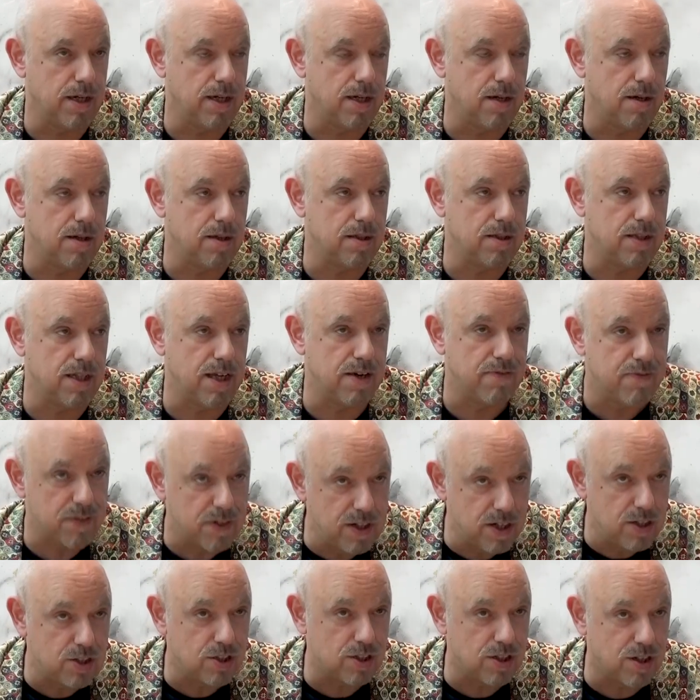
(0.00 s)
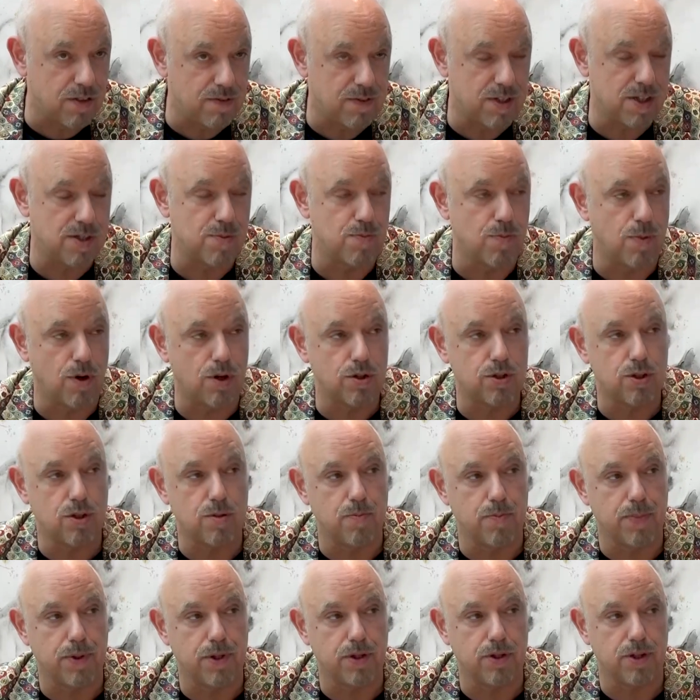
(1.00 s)
And a definition of this
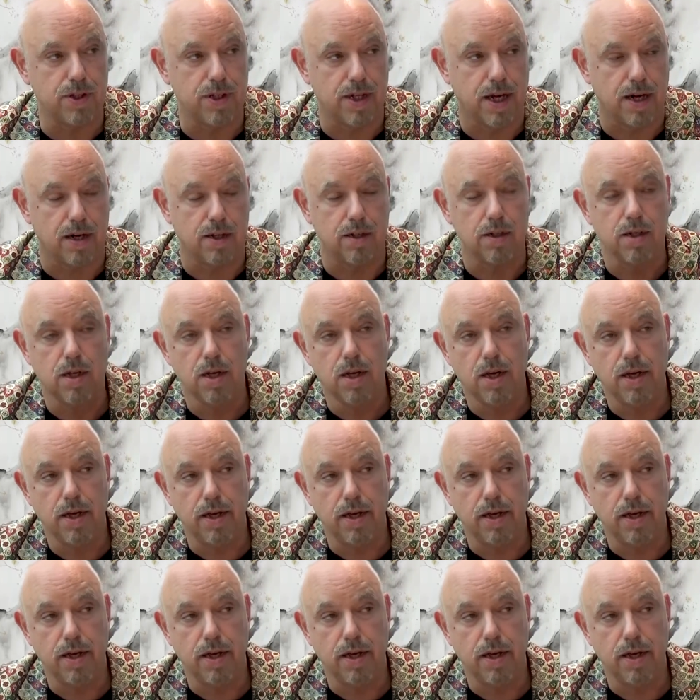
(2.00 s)
modern billionaire